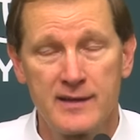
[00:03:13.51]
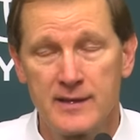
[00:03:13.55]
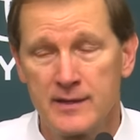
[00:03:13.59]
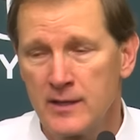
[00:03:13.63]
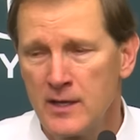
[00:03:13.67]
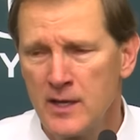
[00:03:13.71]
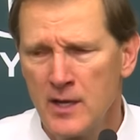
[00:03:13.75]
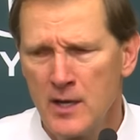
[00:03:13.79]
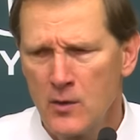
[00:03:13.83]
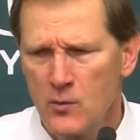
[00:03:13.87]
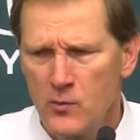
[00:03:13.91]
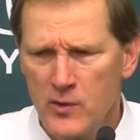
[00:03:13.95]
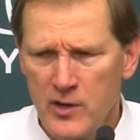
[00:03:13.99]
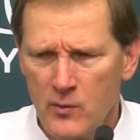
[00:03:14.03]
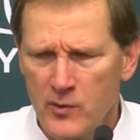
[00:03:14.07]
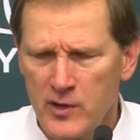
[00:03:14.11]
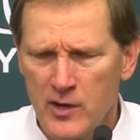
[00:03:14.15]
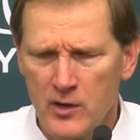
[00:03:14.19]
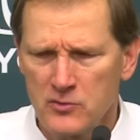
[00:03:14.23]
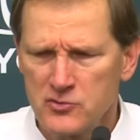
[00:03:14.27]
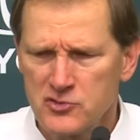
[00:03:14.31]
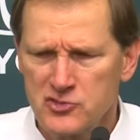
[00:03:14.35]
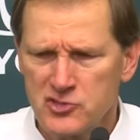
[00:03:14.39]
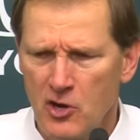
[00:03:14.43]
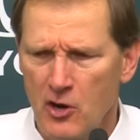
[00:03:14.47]
And we we
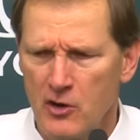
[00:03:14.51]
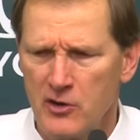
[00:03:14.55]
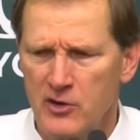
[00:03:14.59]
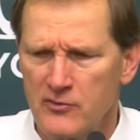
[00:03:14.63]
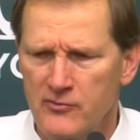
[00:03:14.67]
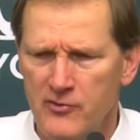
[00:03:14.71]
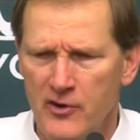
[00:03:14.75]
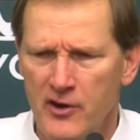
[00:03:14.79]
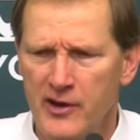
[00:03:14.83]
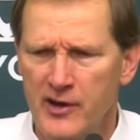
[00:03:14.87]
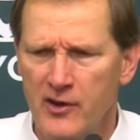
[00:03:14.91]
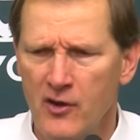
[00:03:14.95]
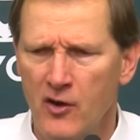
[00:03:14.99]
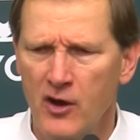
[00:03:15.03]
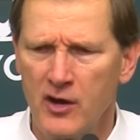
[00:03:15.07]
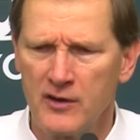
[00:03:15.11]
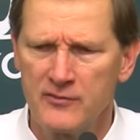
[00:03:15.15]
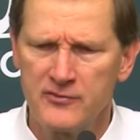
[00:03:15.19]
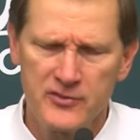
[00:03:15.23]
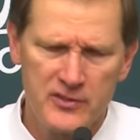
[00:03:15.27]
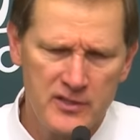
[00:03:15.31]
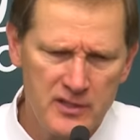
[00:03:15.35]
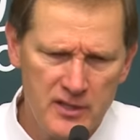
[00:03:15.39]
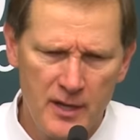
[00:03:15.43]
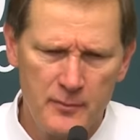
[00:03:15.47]
don't charter very
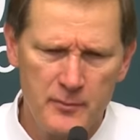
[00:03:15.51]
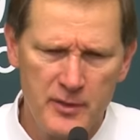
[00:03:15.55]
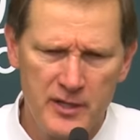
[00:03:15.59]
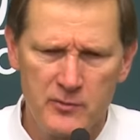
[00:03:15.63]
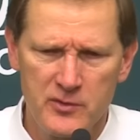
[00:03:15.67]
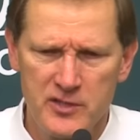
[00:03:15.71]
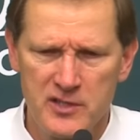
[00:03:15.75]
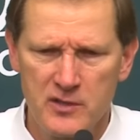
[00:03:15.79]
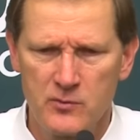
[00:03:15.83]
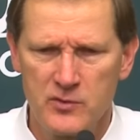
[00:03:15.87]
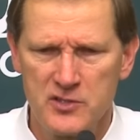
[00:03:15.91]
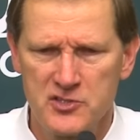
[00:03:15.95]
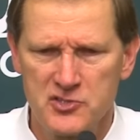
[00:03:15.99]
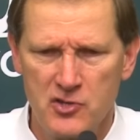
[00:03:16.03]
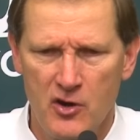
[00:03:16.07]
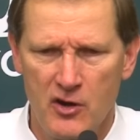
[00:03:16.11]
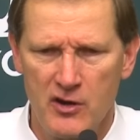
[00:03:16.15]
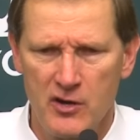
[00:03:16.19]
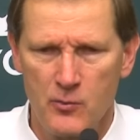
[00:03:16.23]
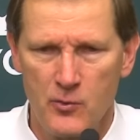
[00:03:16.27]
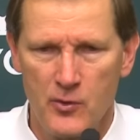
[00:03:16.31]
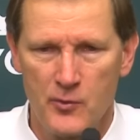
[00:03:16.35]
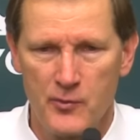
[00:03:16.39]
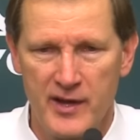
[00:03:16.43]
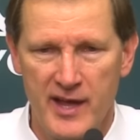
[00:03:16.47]
often. I mean, we we
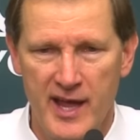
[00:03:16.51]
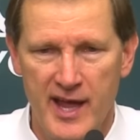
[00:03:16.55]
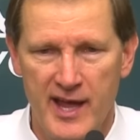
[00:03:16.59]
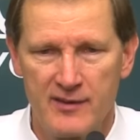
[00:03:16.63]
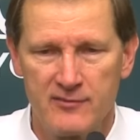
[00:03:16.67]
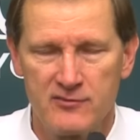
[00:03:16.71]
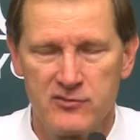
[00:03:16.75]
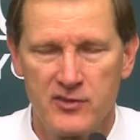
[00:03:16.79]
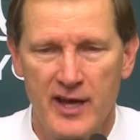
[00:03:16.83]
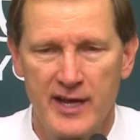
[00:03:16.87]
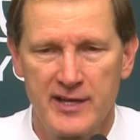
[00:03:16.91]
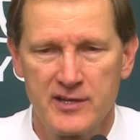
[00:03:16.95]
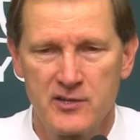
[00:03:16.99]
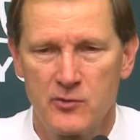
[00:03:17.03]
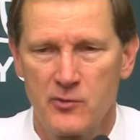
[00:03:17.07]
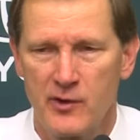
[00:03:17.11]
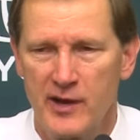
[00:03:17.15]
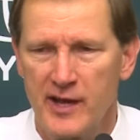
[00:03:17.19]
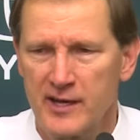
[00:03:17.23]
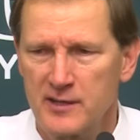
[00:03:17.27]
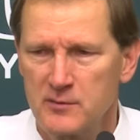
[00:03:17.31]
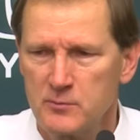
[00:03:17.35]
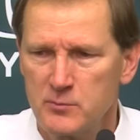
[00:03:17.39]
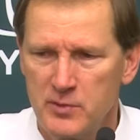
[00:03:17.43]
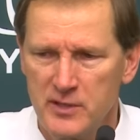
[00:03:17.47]
charter when we can't fly
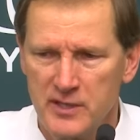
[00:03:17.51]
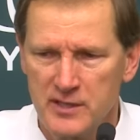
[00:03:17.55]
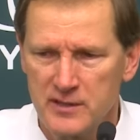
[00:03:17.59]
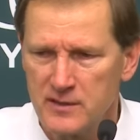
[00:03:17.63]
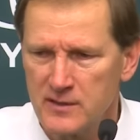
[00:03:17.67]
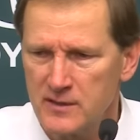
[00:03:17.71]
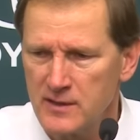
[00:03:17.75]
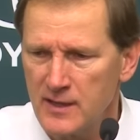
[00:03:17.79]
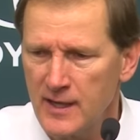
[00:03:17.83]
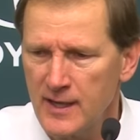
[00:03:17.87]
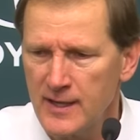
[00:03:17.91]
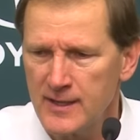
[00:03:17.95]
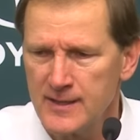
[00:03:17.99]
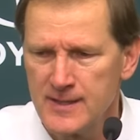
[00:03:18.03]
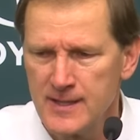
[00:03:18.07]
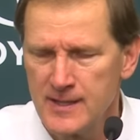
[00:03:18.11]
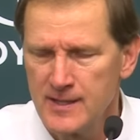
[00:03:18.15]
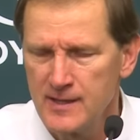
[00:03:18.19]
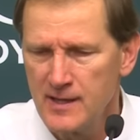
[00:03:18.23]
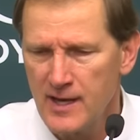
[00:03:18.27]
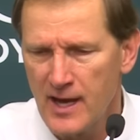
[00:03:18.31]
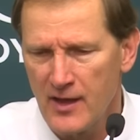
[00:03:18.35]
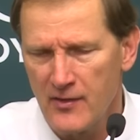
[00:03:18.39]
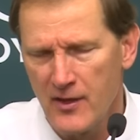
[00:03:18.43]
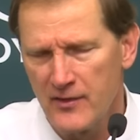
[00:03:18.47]
direct. But uh,
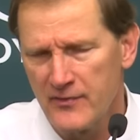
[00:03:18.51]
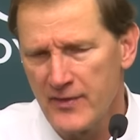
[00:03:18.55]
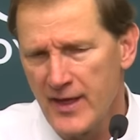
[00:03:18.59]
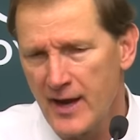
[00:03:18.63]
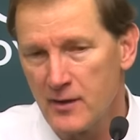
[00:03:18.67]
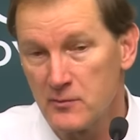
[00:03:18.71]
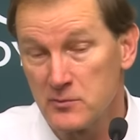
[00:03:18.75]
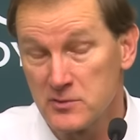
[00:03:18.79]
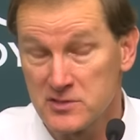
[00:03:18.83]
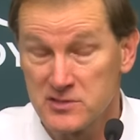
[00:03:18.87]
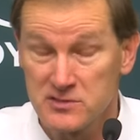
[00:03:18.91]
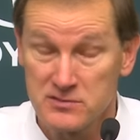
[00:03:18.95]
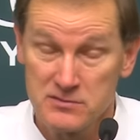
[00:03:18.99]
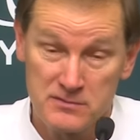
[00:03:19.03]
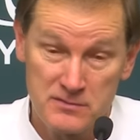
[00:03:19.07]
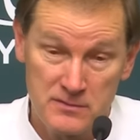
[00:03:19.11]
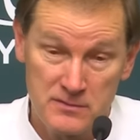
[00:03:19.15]
I thought that was.